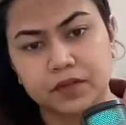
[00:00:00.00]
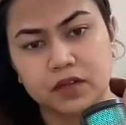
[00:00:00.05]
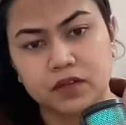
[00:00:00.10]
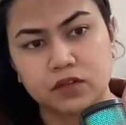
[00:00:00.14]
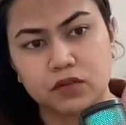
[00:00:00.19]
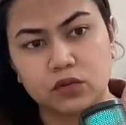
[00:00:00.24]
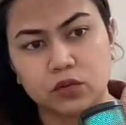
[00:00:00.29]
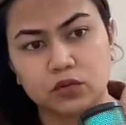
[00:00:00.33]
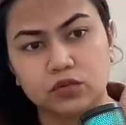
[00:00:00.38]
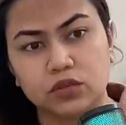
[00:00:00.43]

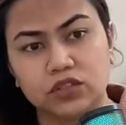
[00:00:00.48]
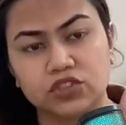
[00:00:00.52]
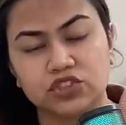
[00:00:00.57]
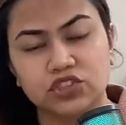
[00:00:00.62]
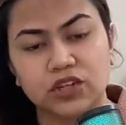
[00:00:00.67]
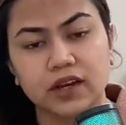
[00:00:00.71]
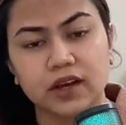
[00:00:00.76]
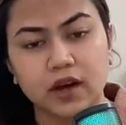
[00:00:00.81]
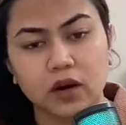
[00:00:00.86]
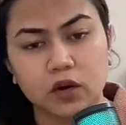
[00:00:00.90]
So the
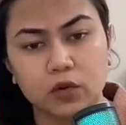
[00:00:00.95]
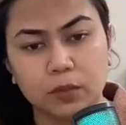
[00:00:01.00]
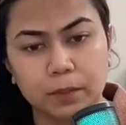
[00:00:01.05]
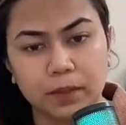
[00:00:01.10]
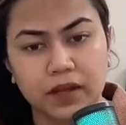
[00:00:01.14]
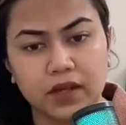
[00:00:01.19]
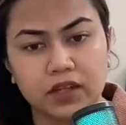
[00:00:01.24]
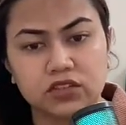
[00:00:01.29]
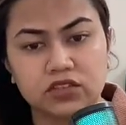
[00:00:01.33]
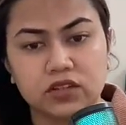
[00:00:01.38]
checkout
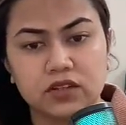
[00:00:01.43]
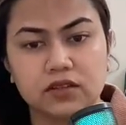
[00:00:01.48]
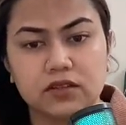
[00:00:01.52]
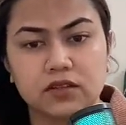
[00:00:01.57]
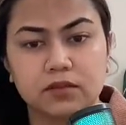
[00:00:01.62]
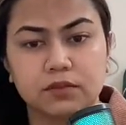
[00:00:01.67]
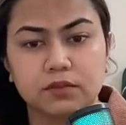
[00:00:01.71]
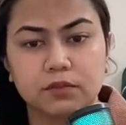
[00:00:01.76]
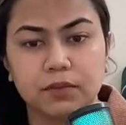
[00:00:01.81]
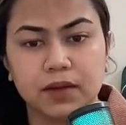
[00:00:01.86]
page
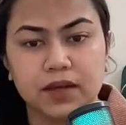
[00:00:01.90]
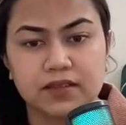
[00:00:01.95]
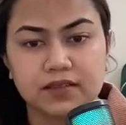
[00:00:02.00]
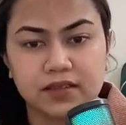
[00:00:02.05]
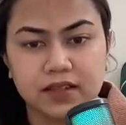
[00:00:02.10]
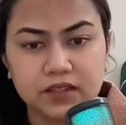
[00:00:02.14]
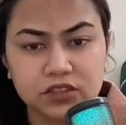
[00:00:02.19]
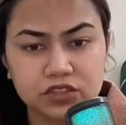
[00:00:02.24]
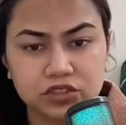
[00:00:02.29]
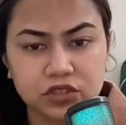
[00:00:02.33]
is
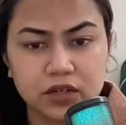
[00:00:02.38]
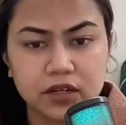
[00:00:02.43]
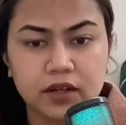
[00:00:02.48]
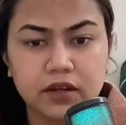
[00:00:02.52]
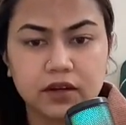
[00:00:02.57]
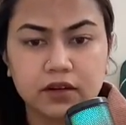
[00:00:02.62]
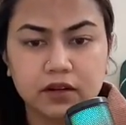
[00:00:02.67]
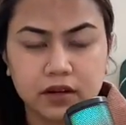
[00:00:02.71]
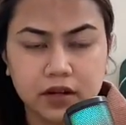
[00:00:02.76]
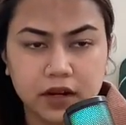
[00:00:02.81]
essentially
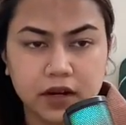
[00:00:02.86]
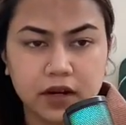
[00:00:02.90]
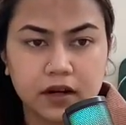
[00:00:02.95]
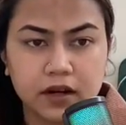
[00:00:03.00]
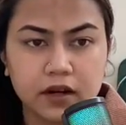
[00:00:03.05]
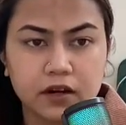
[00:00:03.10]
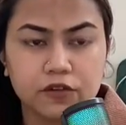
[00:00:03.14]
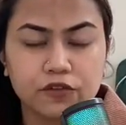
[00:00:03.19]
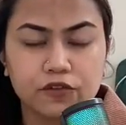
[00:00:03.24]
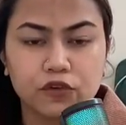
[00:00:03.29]

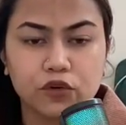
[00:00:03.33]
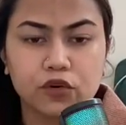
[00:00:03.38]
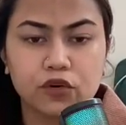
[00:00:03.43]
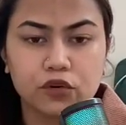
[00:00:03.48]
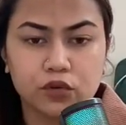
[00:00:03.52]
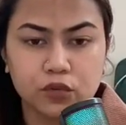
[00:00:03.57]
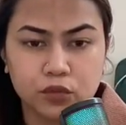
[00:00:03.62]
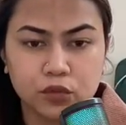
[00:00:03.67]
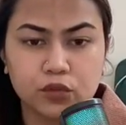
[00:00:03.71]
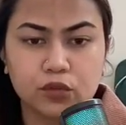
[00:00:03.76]
created for
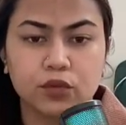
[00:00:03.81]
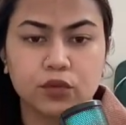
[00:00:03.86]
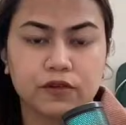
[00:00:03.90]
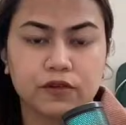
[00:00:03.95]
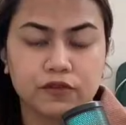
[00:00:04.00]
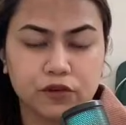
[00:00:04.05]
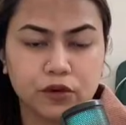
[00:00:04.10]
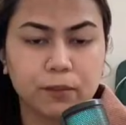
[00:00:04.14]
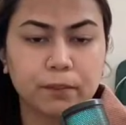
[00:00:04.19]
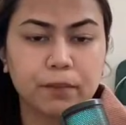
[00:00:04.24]
you to
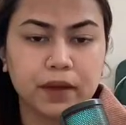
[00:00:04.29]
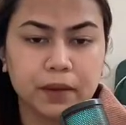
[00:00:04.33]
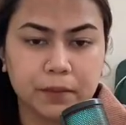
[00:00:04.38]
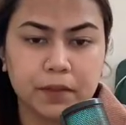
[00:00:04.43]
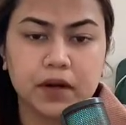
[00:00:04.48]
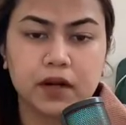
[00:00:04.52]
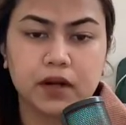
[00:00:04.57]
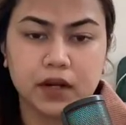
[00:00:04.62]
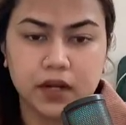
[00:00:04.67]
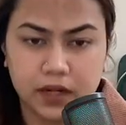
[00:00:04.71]
your
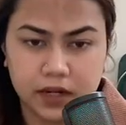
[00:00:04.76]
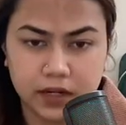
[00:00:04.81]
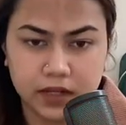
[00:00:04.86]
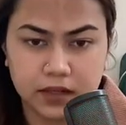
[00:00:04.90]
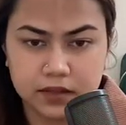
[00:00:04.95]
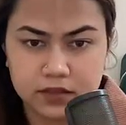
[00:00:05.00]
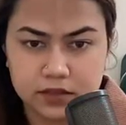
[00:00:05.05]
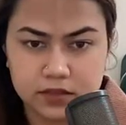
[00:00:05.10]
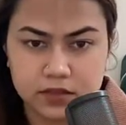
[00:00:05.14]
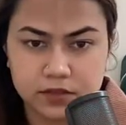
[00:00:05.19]
payment
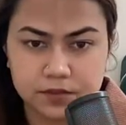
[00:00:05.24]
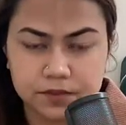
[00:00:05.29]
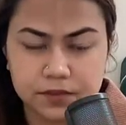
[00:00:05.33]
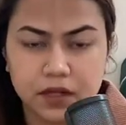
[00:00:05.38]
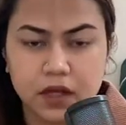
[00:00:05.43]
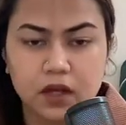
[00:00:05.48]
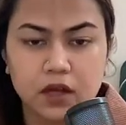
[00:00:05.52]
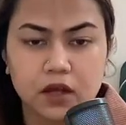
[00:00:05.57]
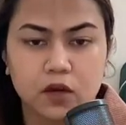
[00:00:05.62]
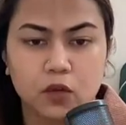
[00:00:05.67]
details,
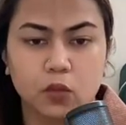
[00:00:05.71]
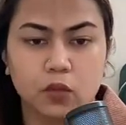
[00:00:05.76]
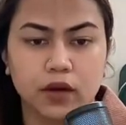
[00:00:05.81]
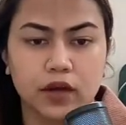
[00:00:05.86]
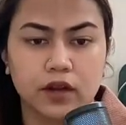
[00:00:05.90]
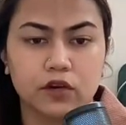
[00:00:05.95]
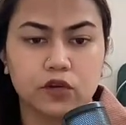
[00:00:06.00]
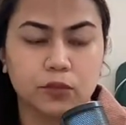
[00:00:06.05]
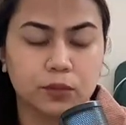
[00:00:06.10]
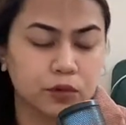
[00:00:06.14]

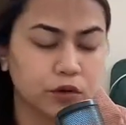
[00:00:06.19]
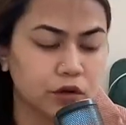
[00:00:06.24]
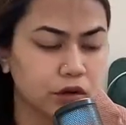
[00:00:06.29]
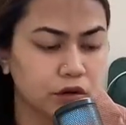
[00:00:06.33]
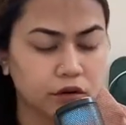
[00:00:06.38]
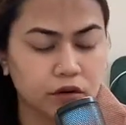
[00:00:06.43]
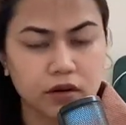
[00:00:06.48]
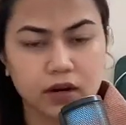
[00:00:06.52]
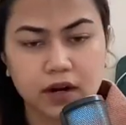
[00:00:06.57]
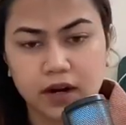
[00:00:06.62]
where you put in
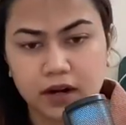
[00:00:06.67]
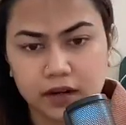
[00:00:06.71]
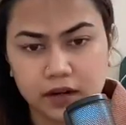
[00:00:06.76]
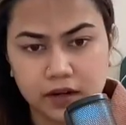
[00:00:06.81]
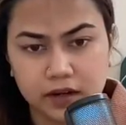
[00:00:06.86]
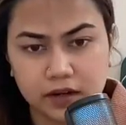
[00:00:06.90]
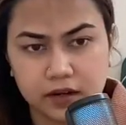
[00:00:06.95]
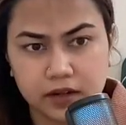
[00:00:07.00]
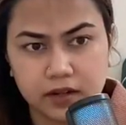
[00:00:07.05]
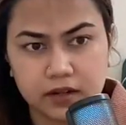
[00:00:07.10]
your card
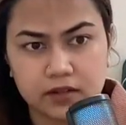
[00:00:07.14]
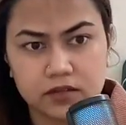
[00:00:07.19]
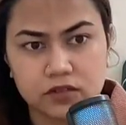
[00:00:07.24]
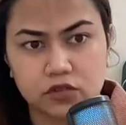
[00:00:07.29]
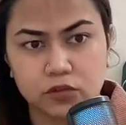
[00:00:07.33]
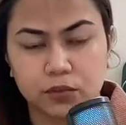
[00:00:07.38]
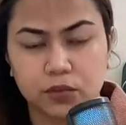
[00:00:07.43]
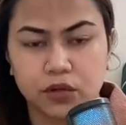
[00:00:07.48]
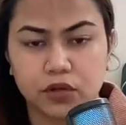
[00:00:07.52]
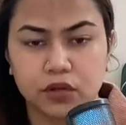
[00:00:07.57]
details,
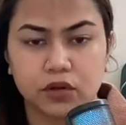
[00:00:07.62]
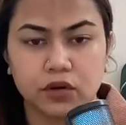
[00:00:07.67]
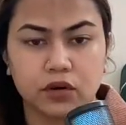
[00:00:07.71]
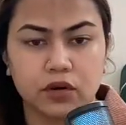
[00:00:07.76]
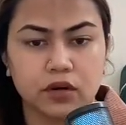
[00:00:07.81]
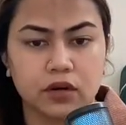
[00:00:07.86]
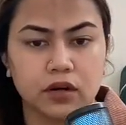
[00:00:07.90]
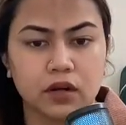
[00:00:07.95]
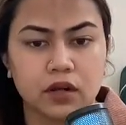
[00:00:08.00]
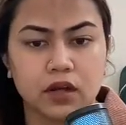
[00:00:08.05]
you put
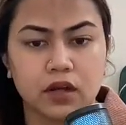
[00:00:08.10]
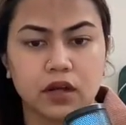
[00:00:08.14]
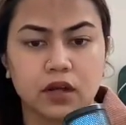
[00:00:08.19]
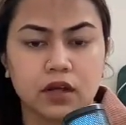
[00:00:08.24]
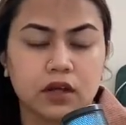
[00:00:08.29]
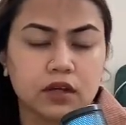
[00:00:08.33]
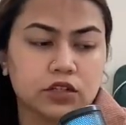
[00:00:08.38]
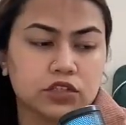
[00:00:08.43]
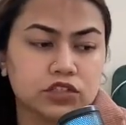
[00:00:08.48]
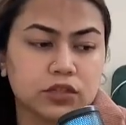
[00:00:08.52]
your
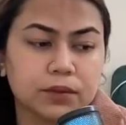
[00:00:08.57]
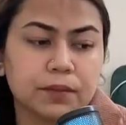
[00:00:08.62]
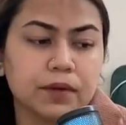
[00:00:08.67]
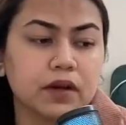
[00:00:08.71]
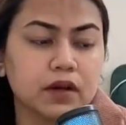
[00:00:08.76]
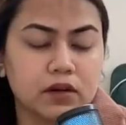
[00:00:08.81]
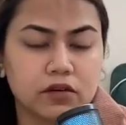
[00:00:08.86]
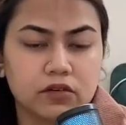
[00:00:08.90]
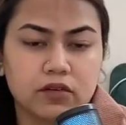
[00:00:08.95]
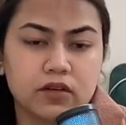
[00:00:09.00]

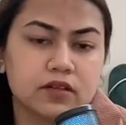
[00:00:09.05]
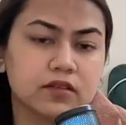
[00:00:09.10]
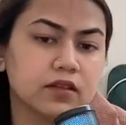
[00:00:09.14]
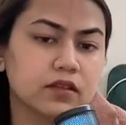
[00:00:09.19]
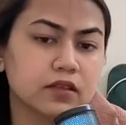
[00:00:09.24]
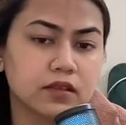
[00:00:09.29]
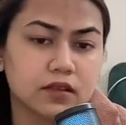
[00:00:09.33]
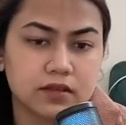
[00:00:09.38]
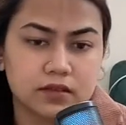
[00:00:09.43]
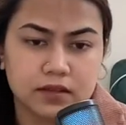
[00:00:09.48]
shipping address.
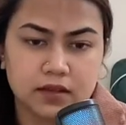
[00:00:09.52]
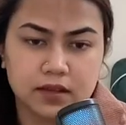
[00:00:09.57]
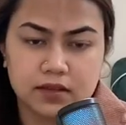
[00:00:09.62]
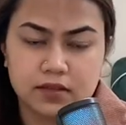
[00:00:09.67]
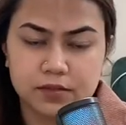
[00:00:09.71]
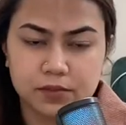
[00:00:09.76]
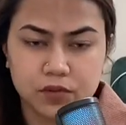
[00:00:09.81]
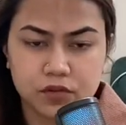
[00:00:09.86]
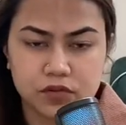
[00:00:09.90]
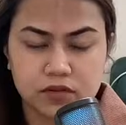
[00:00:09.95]
In this
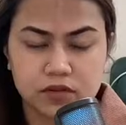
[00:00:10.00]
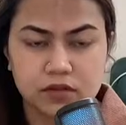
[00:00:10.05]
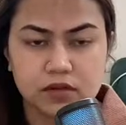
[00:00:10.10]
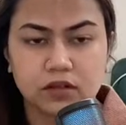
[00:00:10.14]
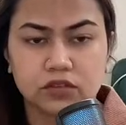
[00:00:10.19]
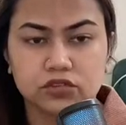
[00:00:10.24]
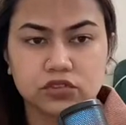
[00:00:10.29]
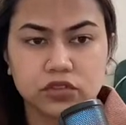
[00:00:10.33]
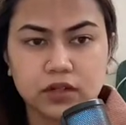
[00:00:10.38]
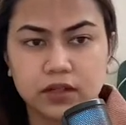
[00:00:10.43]
case, because it's a
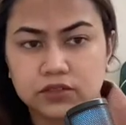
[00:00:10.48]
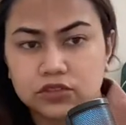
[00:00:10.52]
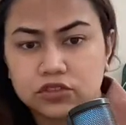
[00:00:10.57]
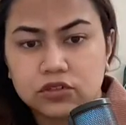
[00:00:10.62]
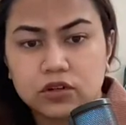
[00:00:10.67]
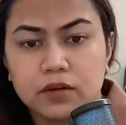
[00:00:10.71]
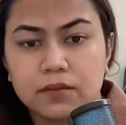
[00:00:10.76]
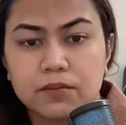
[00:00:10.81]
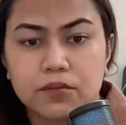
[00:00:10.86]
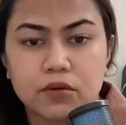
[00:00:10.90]

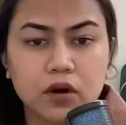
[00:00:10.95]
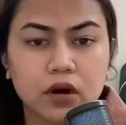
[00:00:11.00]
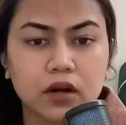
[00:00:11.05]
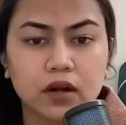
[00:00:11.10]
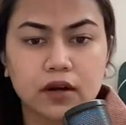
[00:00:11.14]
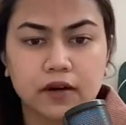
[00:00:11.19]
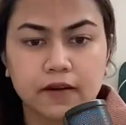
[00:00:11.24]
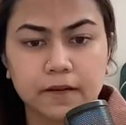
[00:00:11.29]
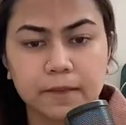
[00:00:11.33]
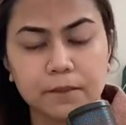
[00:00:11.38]
digital
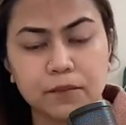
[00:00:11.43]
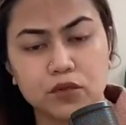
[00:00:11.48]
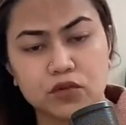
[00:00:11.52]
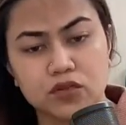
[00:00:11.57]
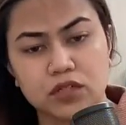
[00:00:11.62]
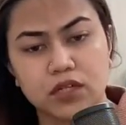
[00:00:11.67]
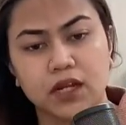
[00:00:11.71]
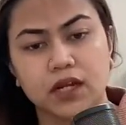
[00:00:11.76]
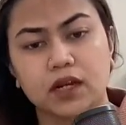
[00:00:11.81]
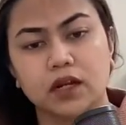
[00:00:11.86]
product,
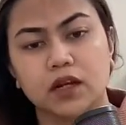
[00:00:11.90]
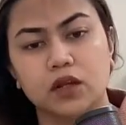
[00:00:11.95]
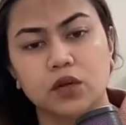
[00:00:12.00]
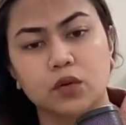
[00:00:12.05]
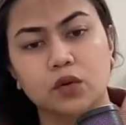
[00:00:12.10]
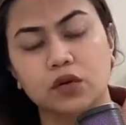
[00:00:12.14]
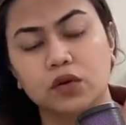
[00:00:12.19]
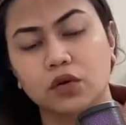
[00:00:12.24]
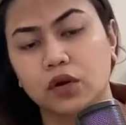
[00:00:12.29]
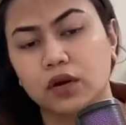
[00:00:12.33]
most likely you'll
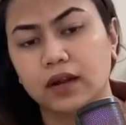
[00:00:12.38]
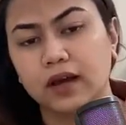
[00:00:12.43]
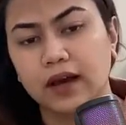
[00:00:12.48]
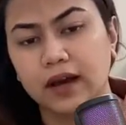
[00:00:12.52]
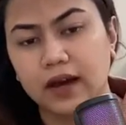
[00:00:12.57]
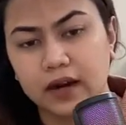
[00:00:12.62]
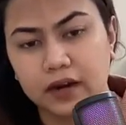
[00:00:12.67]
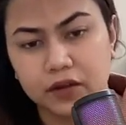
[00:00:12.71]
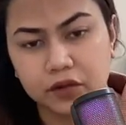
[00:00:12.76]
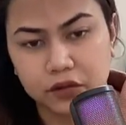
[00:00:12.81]
not
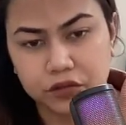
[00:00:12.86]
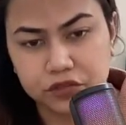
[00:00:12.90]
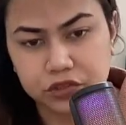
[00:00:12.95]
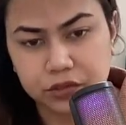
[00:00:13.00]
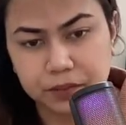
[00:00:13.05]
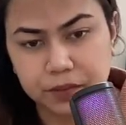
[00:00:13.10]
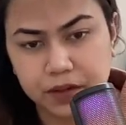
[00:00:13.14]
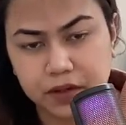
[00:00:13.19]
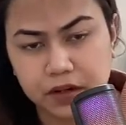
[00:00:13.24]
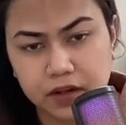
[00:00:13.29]
add your
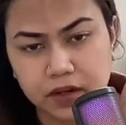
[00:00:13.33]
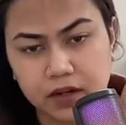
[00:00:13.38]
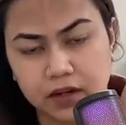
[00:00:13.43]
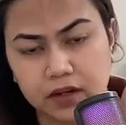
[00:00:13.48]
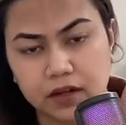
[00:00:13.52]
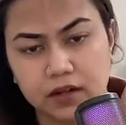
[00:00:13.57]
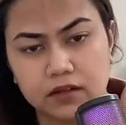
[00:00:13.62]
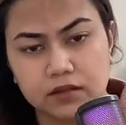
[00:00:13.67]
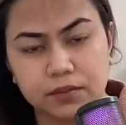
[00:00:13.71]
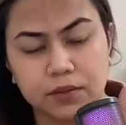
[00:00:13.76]
shipping
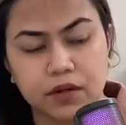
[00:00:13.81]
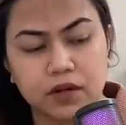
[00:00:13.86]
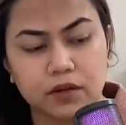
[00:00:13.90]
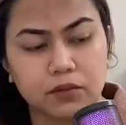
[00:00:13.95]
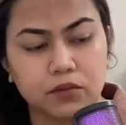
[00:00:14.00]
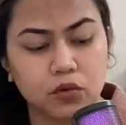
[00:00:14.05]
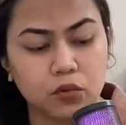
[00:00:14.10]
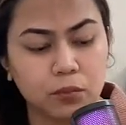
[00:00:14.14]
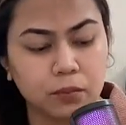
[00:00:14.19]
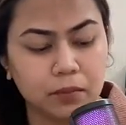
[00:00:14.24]
details, but
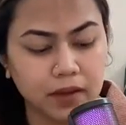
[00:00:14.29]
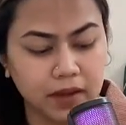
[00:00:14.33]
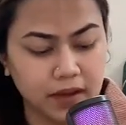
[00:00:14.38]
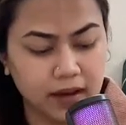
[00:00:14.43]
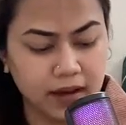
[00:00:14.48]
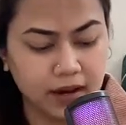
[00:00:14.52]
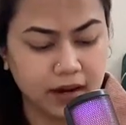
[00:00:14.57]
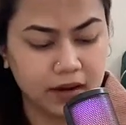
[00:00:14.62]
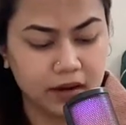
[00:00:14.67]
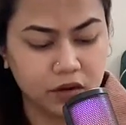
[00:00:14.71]
you may
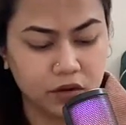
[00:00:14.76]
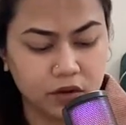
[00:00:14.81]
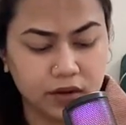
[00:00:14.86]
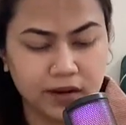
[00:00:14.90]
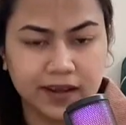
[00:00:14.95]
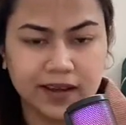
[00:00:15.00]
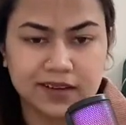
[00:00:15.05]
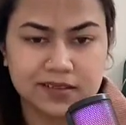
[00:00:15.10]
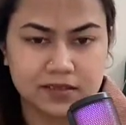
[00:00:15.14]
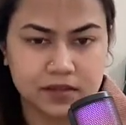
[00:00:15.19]
add your
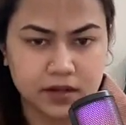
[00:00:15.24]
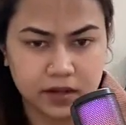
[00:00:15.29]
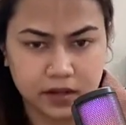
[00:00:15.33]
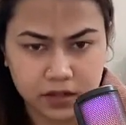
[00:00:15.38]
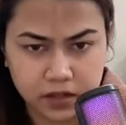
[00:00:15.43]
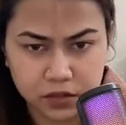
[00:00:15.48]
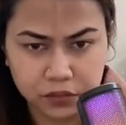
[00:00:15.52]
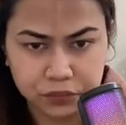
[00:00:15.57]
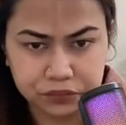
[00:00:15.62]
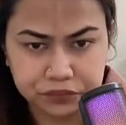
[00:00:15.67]
tax
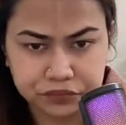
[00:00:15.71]
ID,